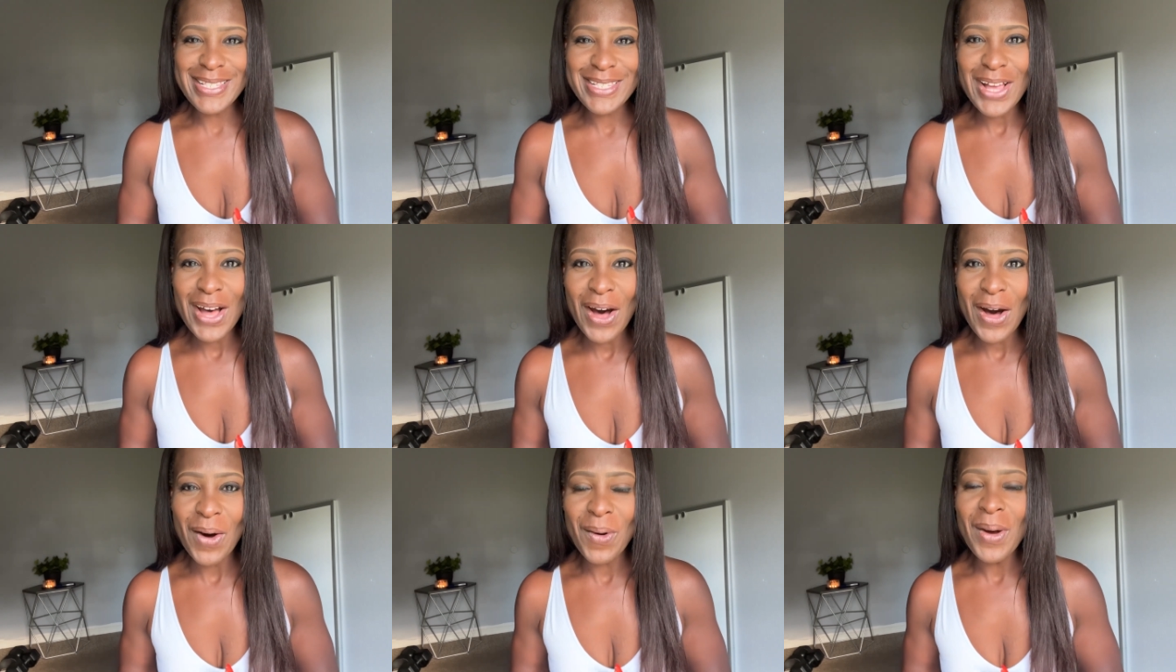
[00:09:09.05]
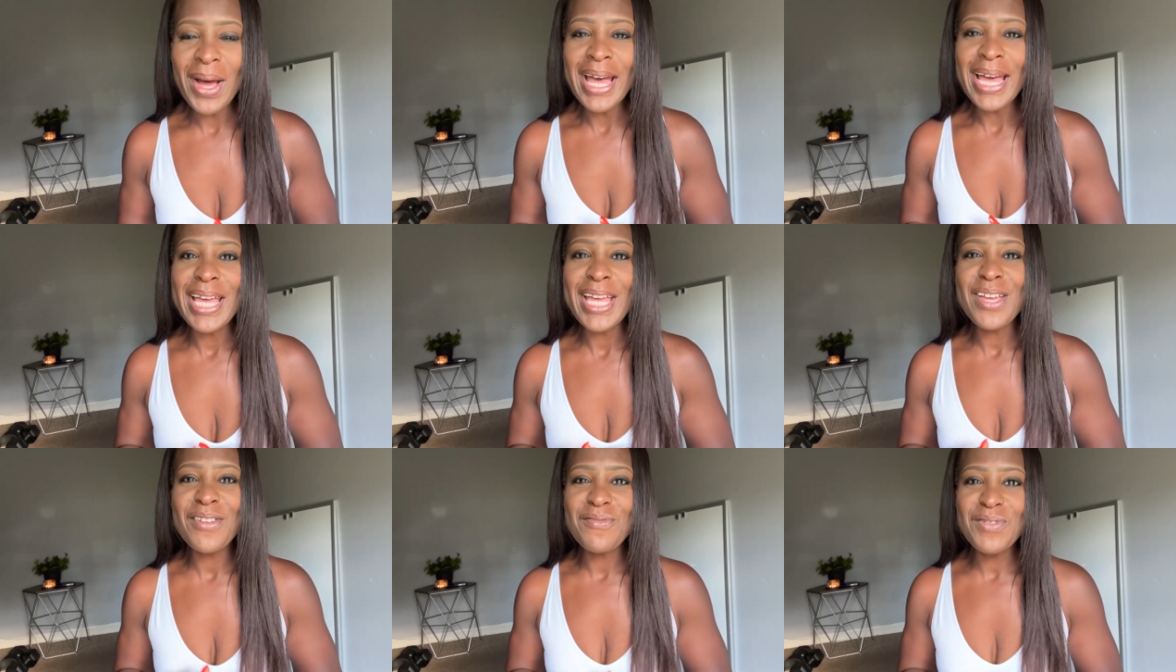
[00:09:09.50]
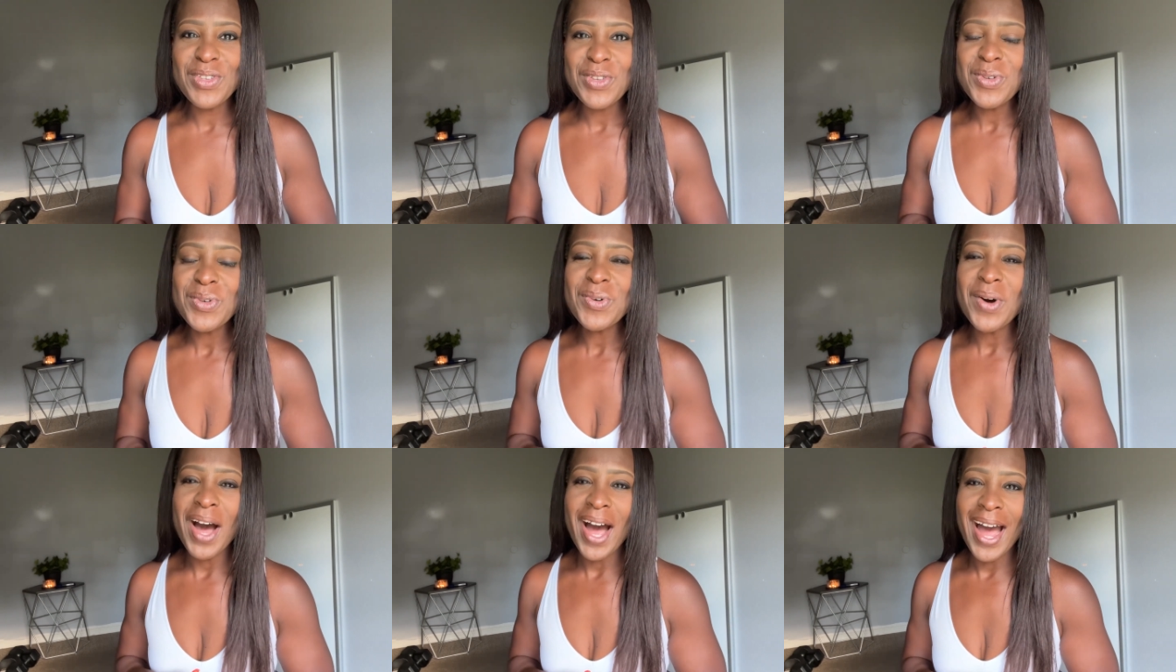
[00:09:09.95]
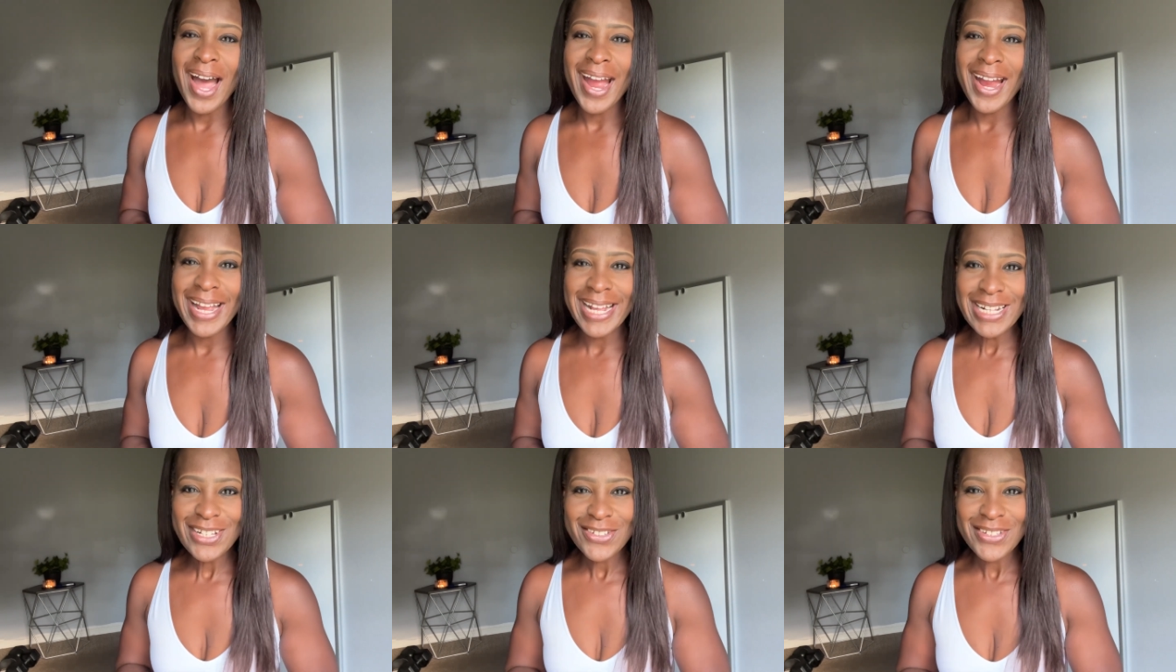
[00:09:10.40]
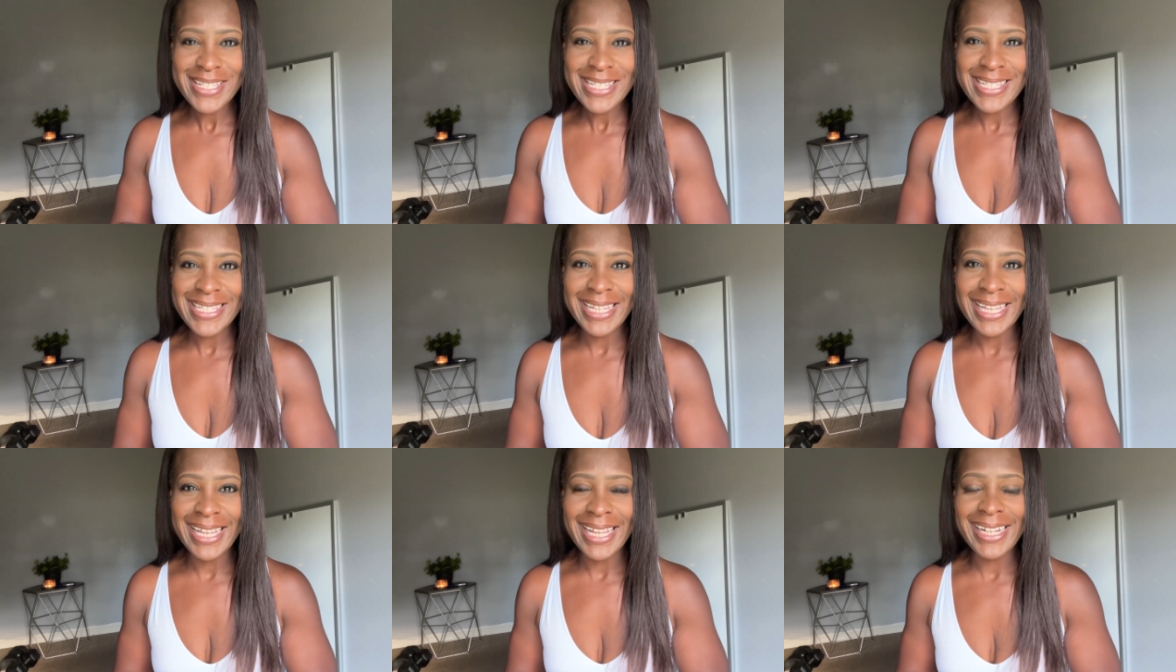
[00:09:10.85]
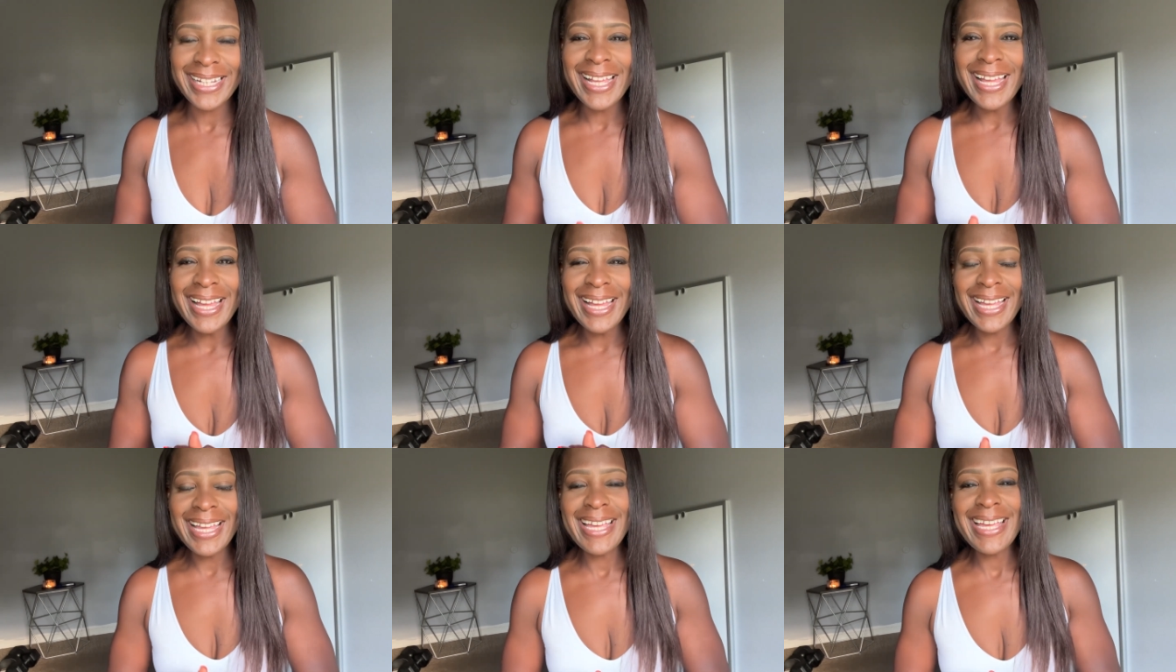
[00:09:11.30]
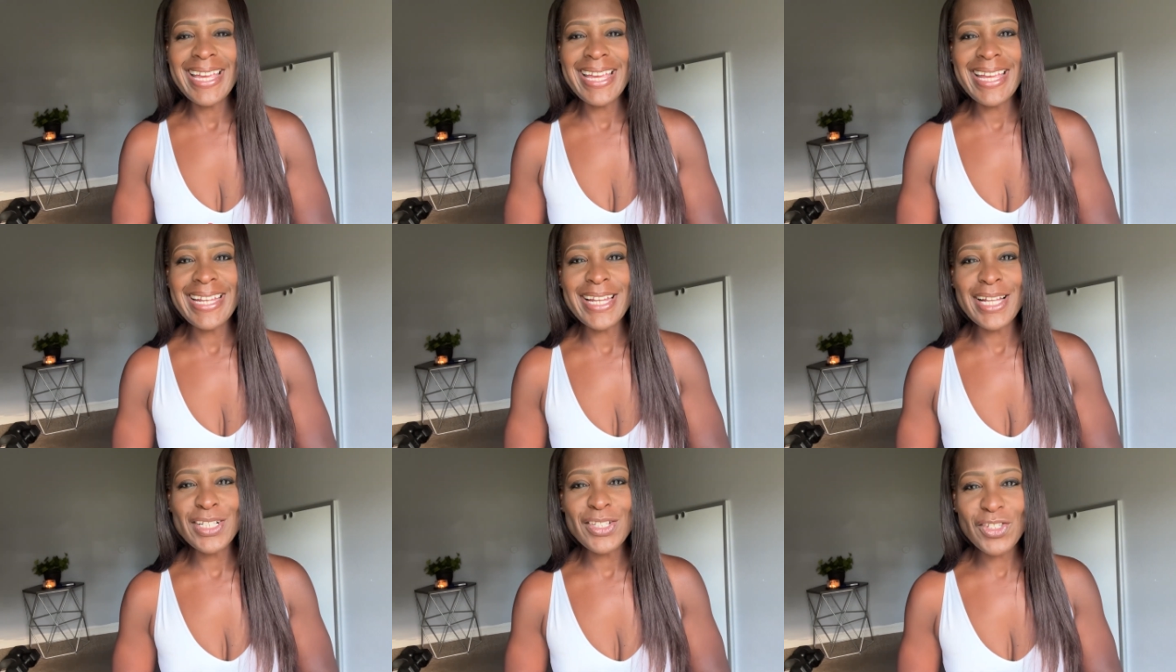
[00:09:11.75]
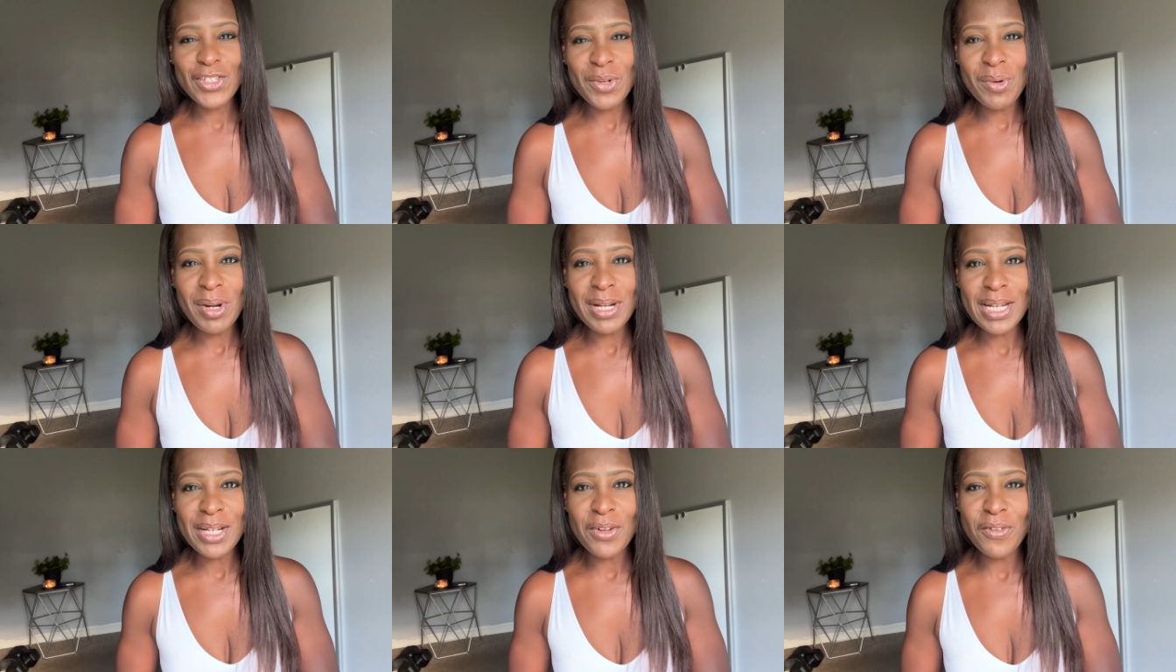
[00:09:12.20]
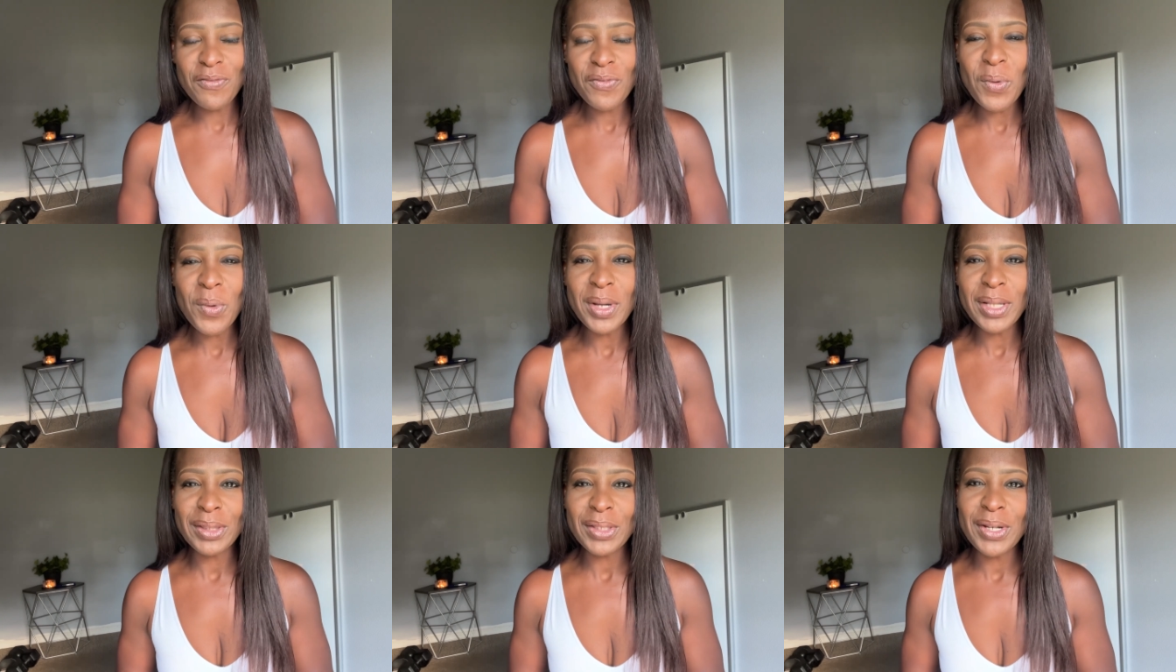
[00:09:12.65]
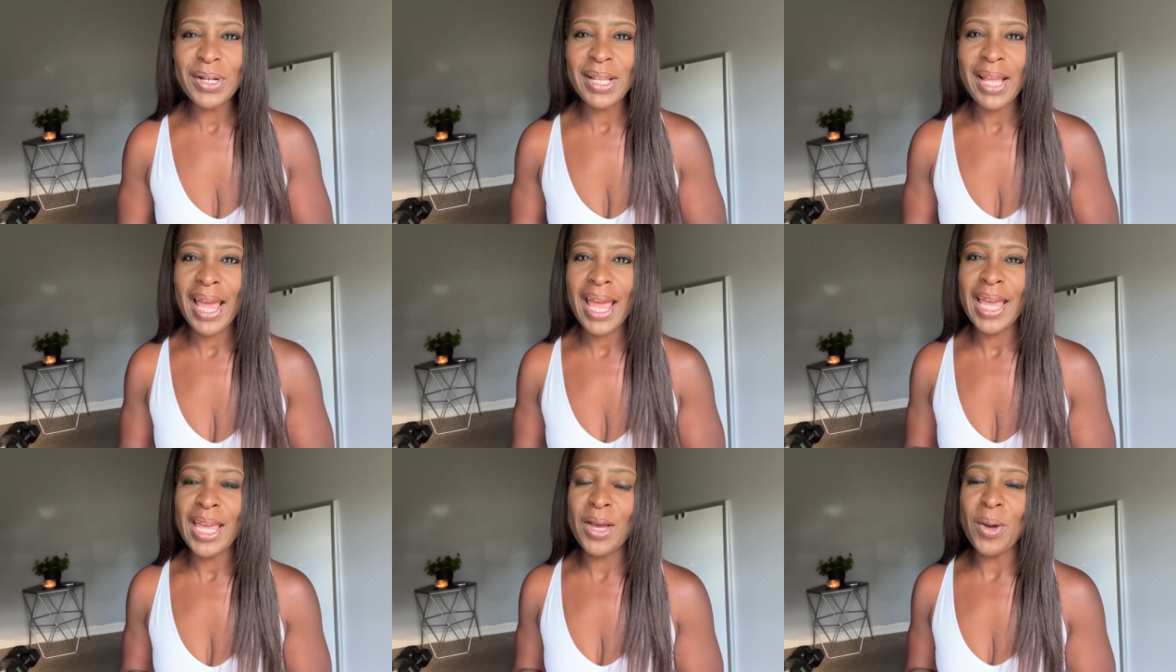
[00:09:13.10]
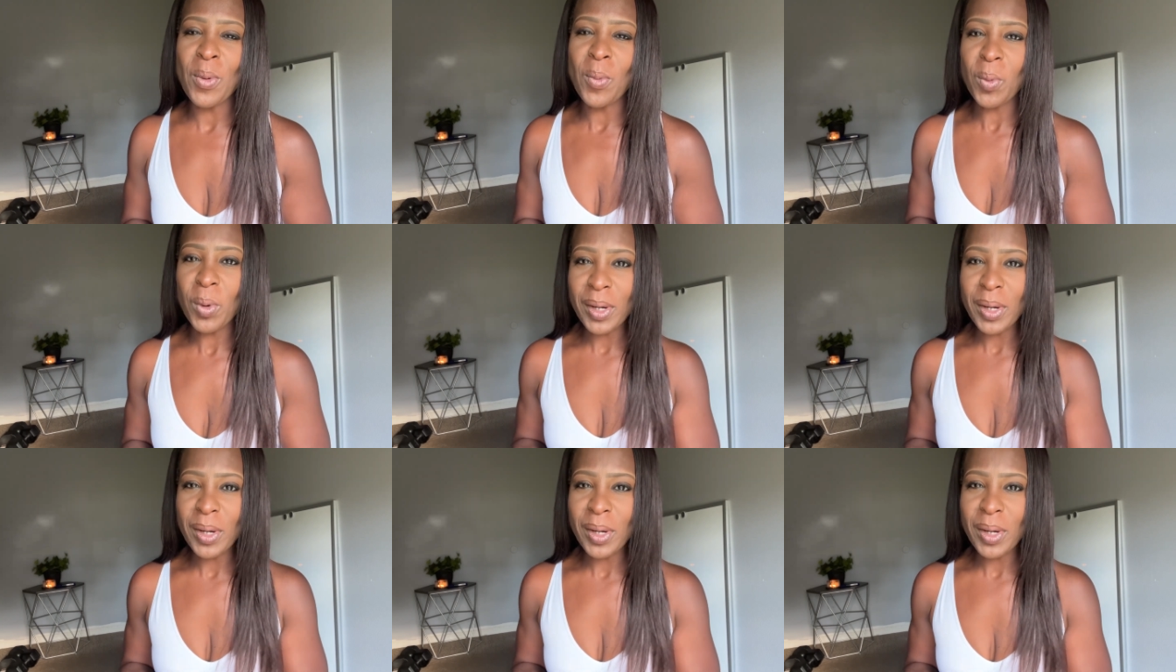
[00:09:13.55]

So, if you are interested in joining the 4:30 a.m.